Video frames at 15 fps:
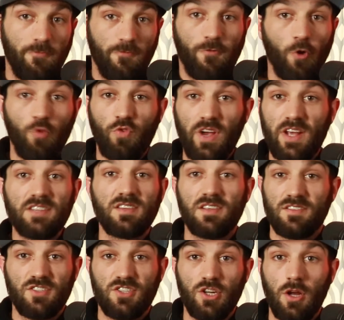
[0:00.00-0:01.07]
for
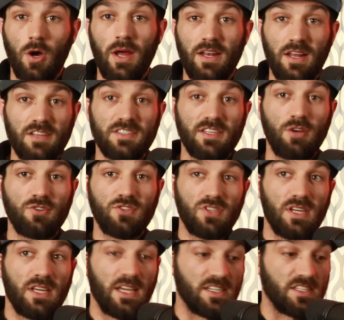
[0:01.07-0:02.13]
reasons, you know, unless there's
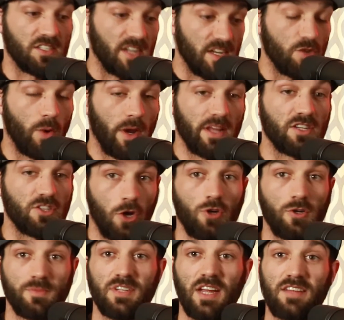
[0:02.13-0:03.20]
extenuating
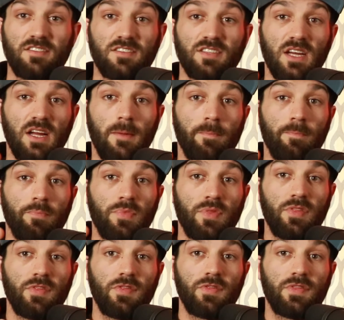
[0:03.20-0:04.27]
circumstances.
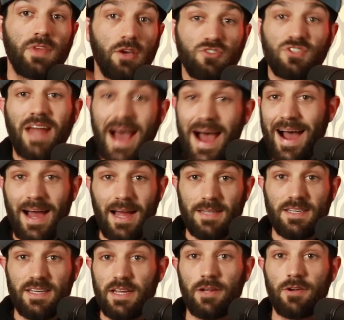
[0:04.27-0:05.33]
There's not
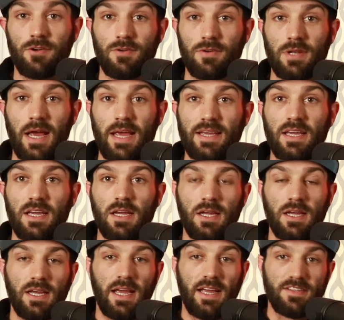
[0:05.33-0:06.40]
here. Like,
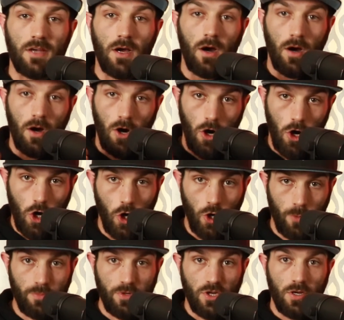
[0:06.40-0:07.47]
it's
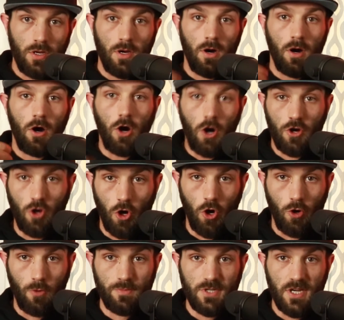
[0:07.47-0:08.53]
armed,
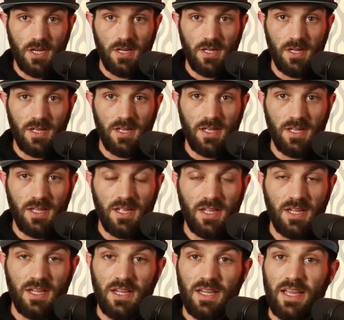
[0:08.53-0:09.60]
unarmed,
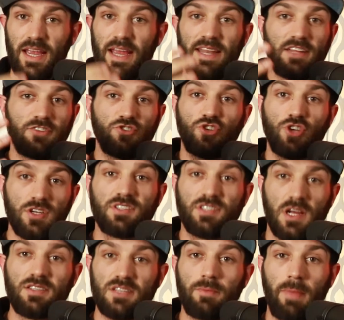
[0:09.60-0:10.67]
and it just
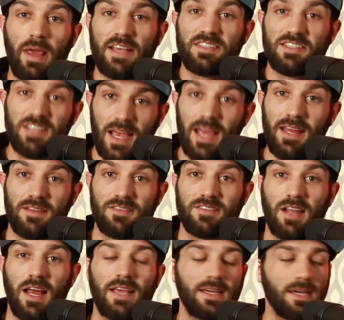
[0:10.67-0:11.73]
doesn't make sense.
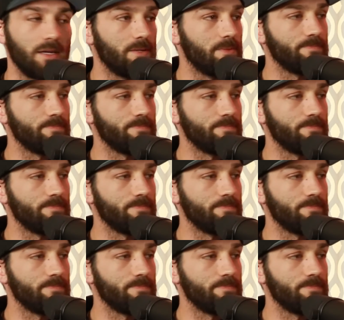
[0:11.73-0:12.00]
Like,